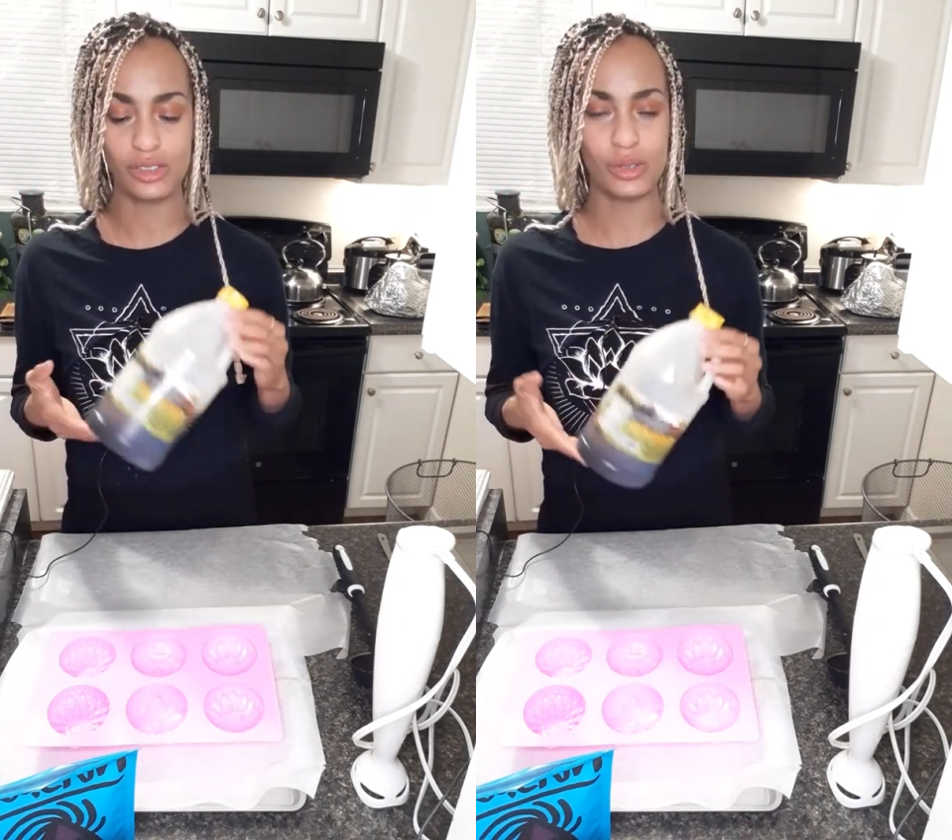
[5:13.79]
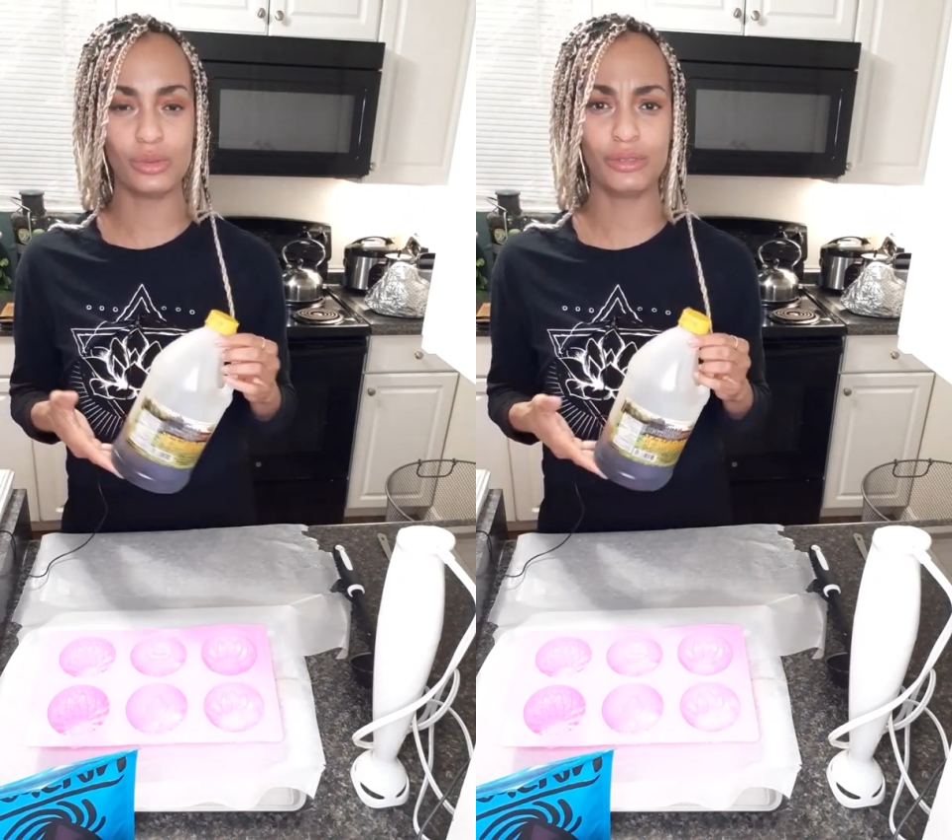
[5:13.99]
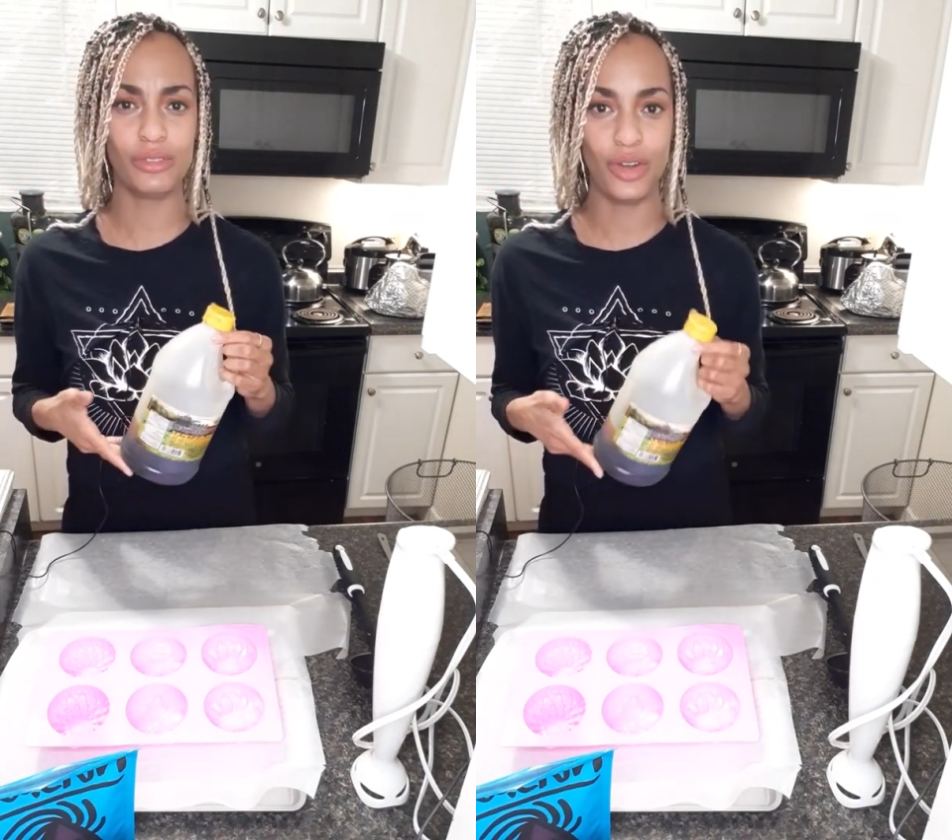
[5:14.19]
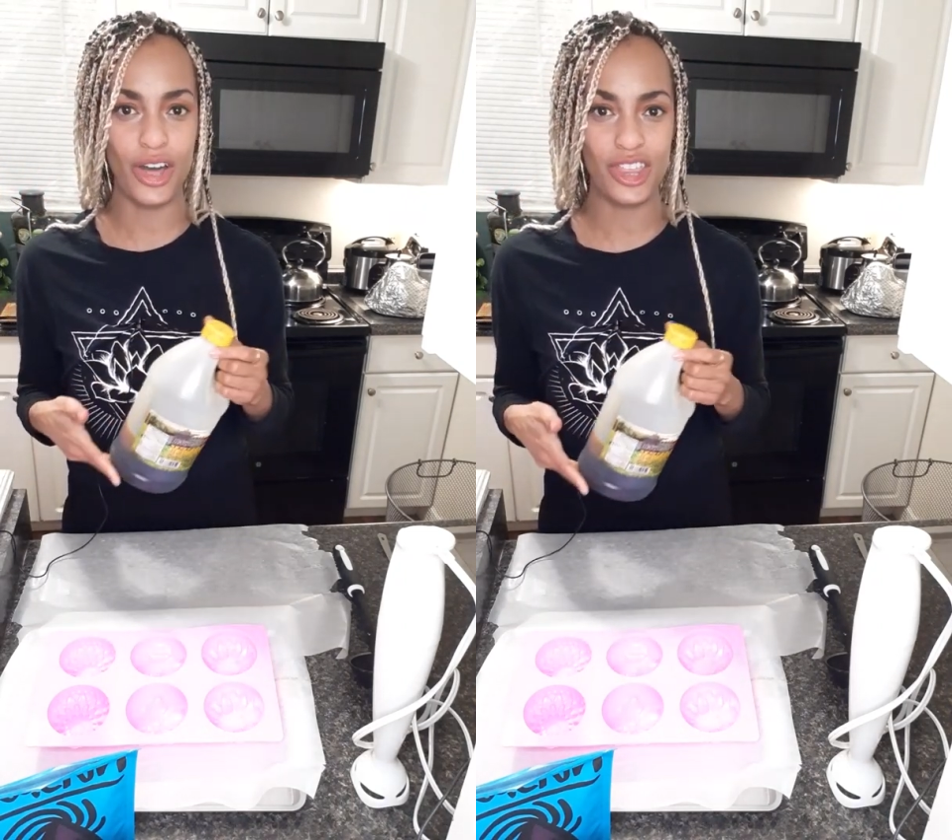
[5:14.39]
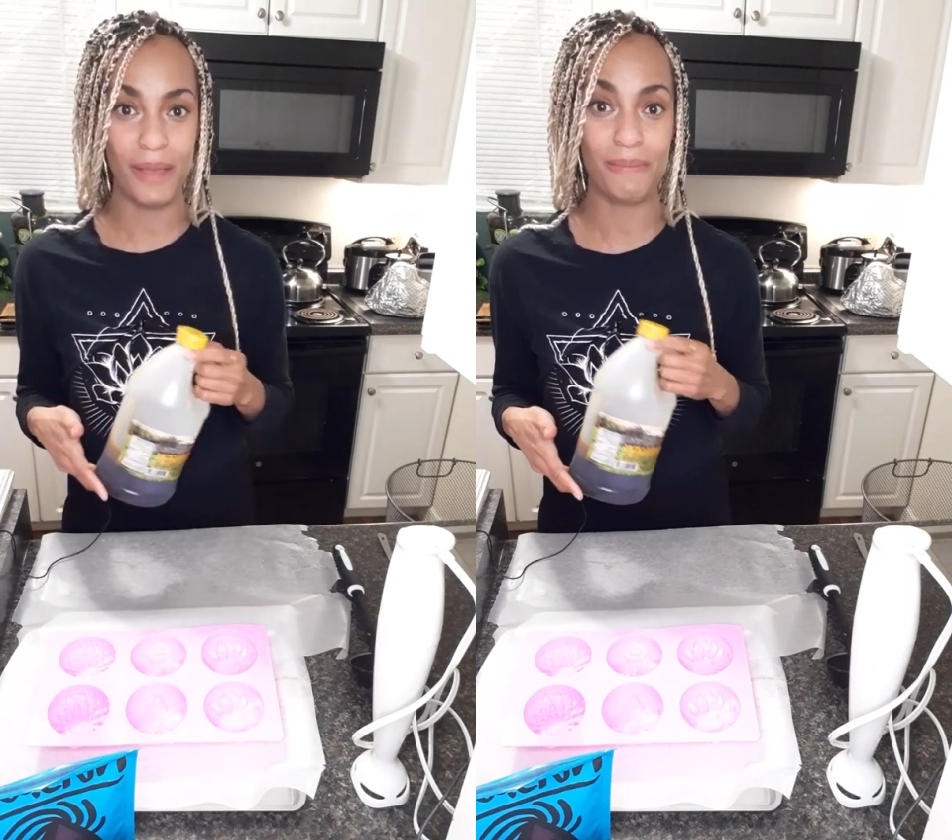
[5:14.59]
Who would have
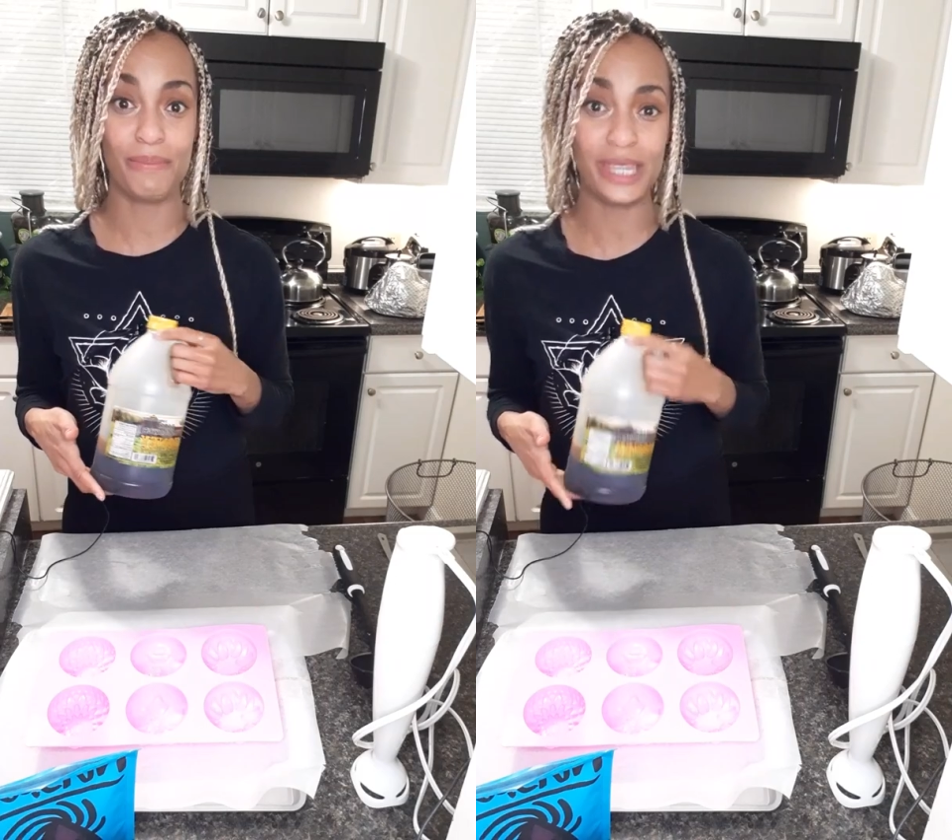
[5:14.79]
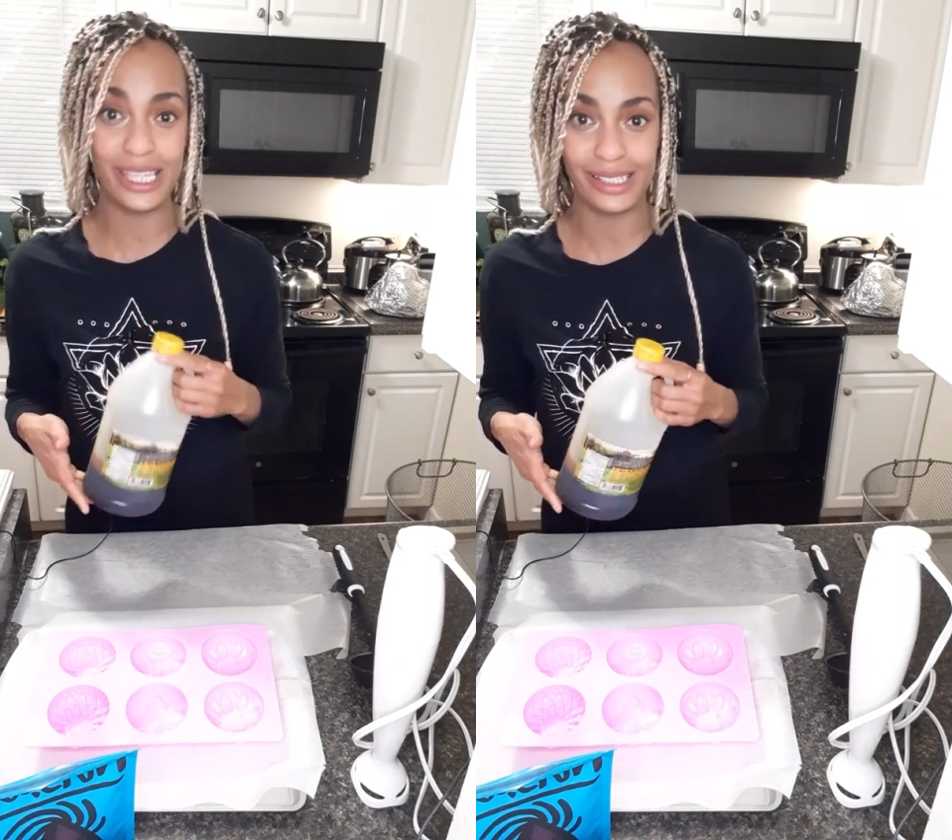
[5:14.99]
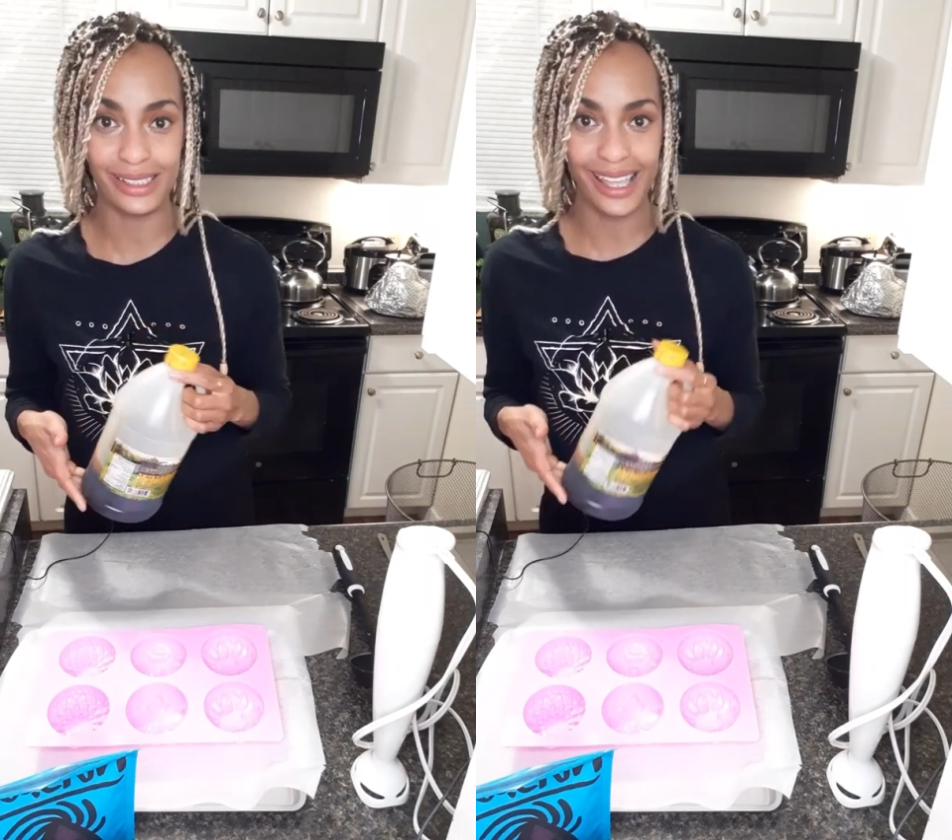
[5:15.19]
thought that bees